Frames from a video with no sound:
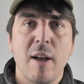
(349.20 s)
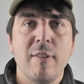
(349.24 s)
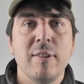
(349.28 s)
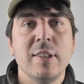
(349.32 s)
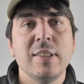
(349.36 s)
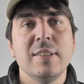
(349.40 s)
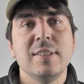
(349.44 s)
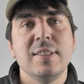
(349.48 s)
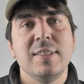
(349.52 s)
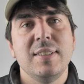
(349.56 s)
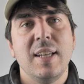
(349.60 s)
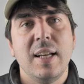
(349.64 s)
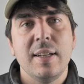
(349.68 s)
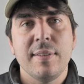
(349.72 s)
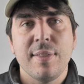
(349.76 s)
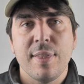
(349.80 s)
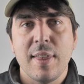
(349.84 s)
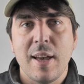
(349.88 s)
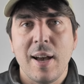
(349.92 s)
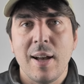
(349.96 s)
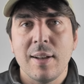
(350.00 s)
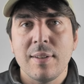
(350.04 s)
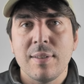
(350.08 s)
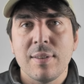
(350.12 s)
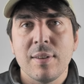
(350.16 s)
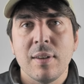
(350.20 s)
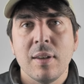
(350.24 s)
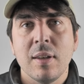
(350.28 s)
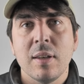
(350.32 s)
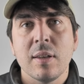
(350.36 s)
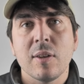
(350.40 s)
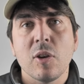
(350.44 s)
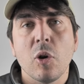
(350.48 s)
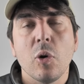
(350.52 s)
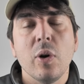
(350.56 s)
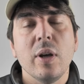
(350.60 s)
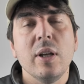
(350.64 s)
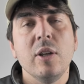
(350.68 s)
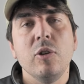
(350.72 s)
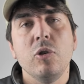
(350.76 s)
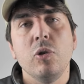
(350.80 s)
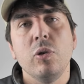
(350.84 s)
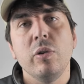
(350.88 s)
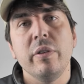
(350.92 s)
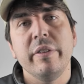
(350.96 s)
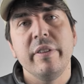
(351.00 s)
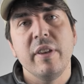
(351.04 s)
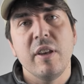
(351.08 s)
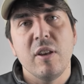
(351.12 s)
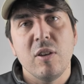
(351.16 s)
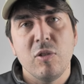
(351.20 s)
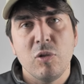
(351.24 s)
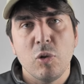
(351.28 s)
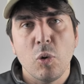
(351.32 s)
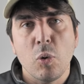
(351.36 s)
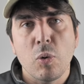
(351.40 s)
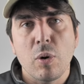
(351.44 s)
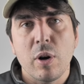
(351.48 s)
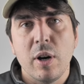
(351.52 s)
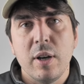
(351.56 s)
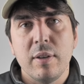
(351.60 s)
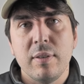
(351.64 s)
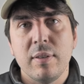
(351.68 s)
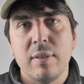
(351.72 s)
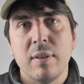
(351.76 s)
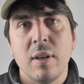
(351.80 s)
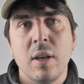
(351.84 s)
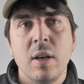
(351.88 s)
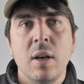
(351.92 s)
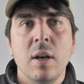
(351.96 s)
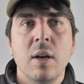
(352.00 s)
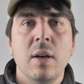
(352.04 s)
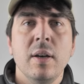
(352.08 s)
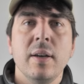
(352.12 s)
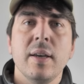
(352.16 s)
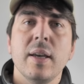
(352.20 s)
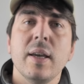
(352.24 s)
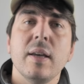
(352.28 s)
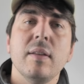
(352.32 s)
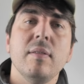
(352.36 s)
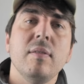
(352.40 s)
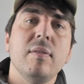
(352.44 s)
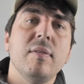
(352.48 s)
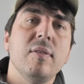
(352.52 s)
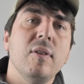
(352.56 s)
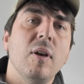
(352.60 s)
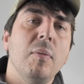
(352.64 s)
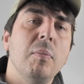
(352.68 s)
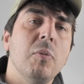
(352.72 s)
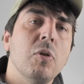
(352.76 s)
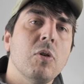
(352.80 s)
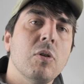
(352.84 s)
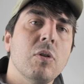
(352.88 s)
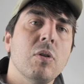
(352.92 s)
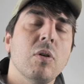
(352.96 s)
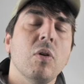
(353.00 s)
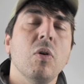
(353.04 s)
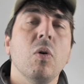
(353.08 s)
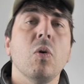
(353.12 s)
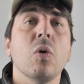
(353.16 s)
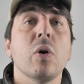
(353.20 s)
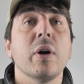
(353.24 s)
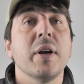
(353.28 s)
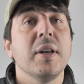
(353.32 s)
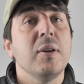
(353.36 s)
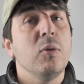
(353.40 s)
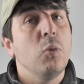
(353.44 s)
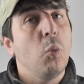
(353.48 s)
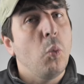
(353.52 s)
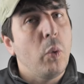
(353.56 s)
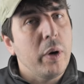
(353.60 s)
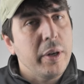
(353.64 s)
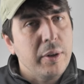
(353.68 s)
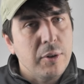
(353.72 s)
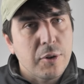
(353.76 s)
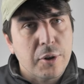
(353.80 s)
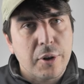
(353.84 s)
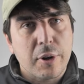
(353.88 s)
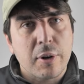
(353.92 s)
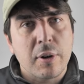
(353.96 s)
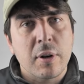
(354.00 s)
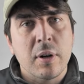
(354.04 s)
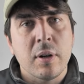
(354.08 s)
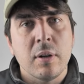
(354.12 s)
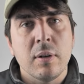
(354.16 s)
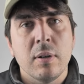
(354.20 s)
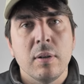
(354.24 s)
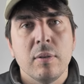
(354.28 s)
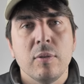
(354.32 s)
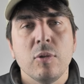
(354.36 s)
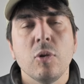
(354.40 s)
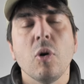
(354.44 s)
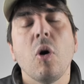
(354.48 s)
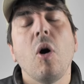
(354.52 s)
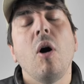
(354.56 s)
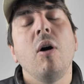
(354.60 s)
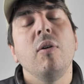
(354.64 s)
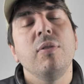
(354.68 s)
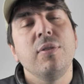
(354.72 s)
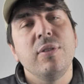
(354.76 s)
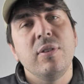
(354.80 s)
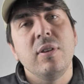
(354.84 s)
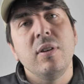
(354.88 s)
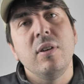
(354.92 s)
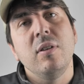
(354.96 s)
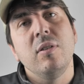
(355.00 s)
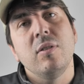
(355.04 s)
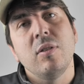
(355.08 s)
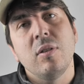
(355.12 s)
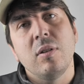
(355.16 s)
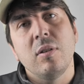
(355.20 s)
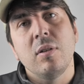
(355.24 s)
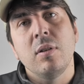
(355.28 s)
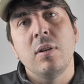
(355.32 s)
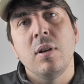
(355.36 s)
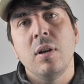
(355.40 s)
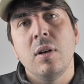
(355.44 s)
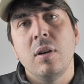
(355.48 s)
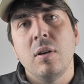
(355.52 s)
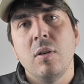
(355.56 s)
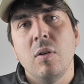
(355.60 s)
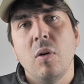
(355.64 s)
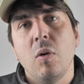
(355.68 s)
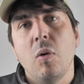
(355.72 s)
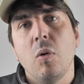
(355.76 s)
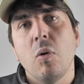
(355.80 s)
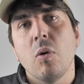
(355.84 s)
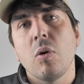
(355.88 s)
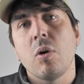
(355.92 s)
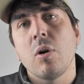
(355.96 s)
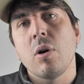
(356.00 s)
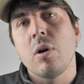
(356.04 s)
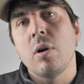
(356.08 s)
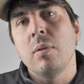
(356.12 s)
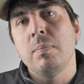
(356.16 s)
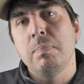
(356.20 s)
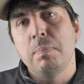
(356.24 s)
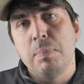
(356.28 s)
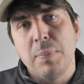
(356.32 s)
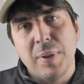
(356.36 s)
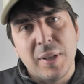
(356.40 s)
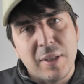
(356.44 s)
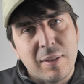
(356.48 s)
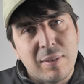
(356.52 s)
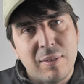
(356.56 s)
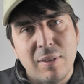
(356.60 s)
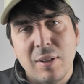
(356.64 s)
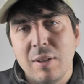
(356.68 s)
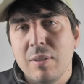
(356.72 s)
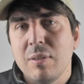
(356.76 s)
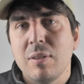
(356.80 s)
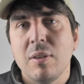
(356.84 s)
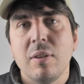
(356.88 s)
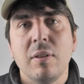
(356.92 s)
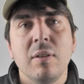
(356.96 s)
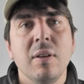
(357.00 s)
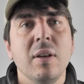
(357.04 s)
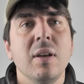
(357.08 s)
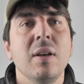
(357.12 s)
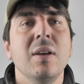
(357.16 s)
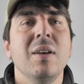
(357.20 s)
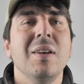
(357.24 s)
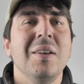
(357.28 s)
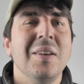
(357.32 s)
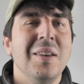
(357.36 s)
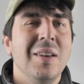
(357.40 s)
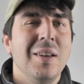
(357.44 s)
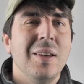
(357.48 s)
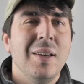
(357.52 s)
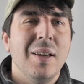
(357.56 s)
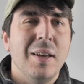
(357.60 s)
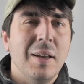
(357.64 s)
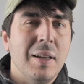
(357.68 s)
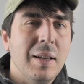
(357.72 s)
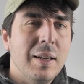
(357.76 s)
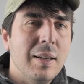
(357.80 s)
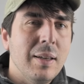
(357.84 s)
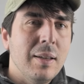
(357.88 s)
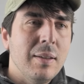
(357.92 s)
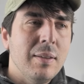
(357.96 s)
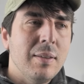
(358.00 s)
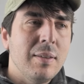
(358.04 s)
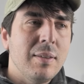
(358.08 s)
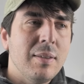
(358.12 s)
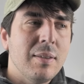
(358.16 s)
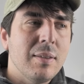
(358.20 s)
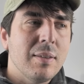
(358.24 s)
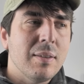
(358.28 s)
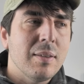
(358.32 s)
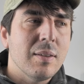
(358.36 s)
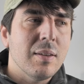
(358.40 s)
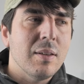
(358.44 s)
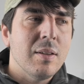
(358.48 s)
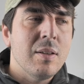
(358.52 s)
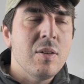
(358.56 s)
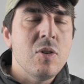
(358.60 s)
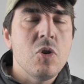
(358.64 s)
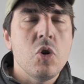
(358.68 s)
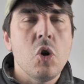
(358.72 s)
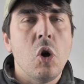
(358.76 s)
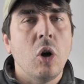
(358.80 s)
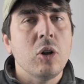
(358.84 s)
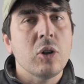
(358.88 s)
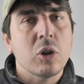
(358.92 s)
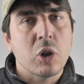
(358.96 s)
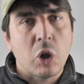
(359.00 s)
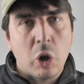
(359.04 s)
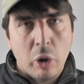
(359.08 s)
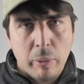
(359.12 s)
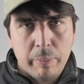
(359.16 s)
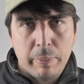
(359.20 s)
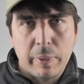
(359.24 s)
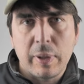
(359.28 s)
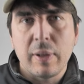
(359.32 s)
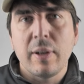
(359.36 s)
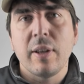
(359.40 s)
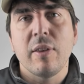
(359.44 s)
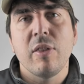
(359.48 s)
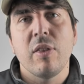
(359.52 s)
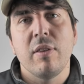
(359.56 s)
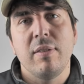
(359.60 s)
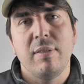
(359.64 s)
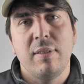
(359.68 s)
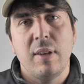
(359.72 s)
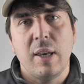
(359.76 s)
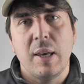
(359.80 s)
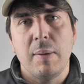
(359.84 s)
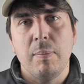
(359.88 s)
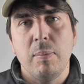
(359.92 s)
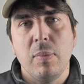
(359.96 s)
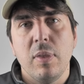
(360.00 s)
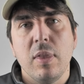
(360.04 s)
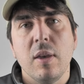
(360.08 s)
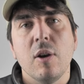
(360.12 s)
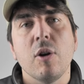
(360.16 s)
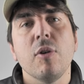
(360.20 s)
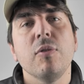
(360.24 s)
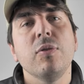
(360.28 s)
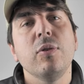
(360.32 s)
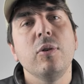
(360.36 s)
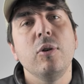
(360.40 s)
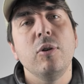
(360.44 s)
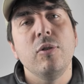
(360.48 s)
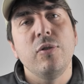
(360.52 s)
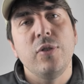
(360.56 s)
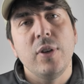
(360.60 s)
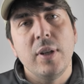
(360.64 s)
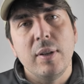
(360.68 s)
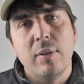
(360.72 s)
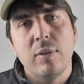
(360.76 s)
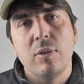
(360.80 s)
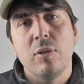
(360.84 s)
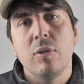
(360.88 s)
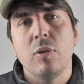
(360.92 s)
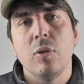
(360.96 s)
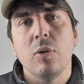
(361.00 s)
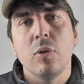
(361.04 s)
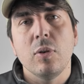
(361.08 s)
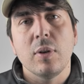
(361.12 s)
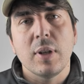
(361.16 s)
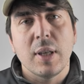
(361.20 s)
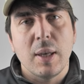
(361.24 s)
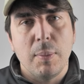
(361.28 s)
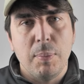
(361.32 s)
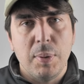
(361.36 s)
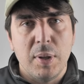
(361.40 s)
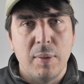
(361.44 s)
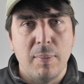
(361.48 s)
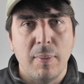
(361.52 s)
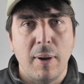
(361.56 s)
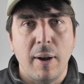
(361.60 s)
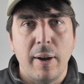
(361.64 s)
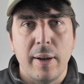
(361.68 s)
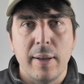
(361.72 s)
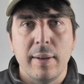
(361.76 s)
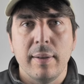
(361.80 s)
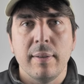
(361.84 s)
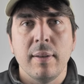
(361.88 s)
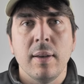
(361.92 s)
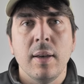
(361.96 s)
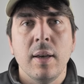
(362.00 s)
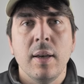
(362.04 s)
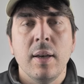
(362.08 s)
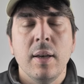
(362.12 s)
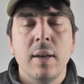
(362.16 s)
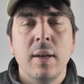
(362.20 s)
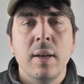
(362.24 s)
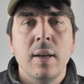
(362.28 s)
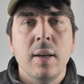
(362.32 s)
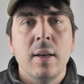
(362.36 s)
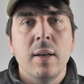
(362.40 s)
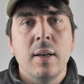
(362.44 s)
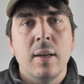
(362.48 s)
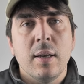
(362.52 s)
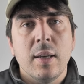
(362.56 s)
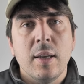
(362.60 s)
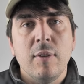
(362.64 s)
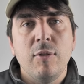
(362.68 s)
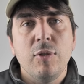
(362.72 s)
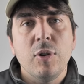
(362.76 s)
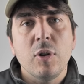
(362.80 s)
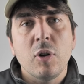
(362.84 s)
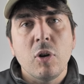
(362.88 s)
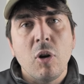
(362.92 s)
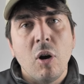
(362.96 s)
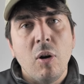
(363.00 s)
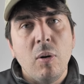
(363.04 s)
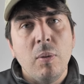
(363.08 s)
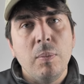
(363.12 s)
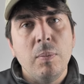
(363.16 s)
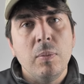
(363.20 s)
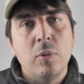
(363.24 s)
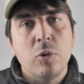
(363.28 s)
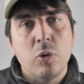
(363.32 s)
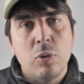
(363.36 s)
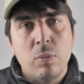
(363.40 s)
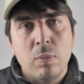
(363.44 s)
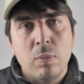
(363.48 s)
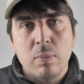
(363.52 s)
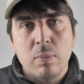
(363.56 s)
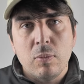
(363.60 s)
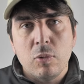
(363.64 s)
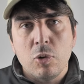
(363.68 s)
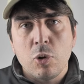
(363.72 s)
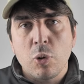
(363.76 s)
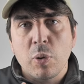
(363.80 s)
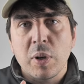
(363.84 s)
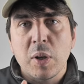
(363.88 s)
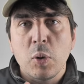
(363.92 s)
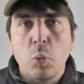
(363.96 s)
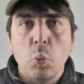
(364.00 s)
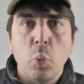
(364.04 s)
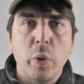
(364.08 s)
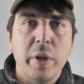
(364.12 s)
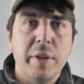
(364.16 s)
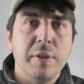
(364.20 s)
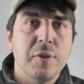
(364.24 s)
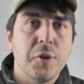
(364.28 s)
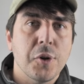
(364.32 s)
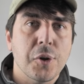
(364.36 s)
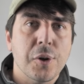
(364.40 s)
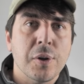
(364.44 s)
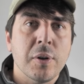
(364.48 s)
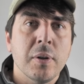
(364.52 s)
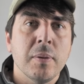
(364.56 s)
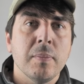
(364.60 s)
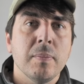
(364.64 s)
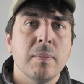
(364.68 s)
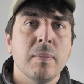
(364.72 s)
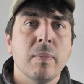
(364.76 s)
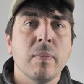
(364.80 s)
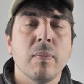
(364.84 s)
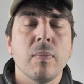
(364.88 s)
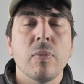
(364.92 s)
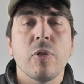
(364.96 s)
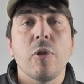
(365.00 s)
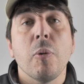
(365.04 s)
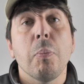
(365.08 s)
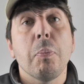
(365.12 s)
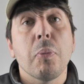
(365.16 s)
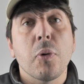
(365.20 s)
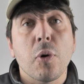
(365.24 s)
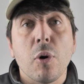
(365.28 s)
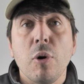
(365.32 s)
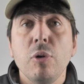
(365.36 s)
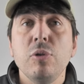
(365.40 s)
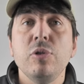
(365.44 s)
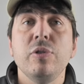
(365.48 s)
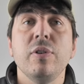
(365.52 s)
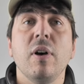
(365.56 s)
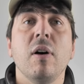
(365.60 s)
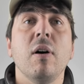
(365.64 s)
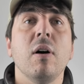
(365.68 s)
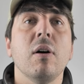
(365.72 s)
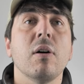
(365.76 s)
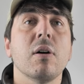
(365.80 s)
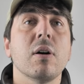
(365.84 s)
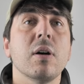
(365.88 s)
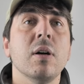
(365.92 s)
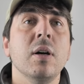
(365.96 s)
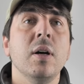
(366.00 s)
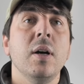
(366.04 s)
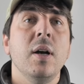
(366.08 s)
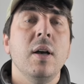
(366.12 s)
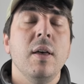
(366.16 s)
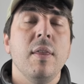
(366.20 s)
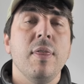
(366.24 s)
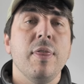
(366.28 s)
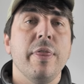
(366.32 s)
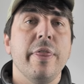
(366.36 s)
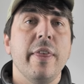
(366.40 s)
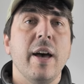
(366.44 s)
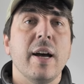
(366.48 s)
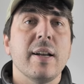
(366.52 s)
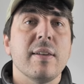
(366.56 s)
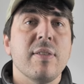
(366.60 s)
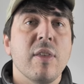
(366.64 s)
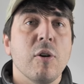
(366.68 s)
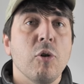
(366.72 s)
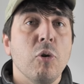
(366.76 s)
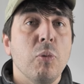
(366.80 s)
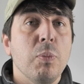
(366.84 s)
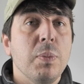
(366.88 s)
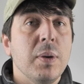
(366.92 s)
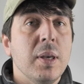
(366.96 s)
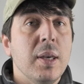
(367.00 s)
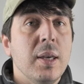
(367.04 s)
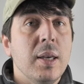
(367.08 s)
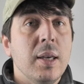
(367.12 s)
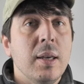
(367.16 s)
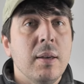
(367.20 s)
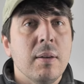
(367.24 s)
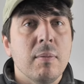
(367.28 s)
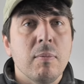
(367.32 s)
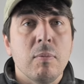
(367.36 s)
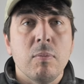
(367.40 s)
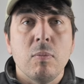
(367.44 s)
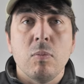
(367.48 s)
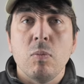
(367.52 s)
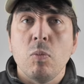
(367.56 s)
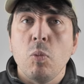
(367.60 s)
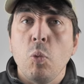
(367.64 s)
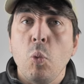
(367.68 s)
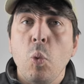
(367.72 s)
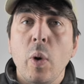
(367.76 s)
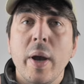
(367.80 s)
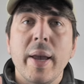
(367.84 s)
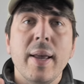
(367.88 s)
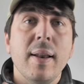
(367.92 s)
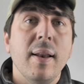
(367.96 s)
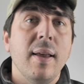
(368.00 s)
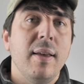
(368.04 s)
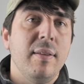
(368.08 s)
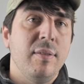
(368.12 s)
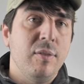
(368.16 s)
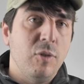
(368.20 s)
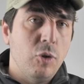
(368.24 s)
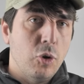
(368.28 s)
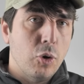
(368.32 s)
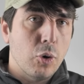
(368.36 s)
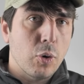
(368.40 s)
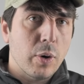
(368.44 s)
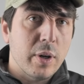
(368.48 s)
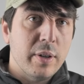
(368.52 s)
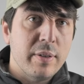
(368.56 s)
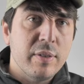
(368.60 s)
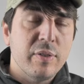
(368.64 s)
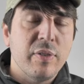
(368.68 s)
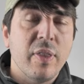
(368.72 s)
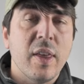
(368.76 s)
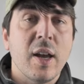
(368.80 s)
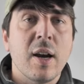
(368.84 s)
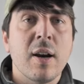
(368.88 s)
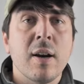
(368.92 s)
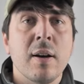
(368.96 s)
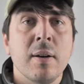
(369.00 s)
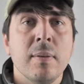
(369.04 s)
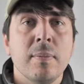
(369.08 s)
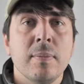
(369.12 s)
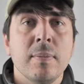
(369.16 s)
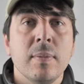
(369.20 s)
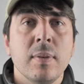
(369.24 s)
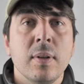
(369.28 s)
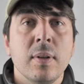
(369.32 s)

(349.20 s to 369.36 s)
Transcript: having said that, going to the Azores in summer or in winter, so off-season or peak season, is not completely the same. There are a few things to keep in mind. If you come during winter, the pros are that there will be way less tourists there.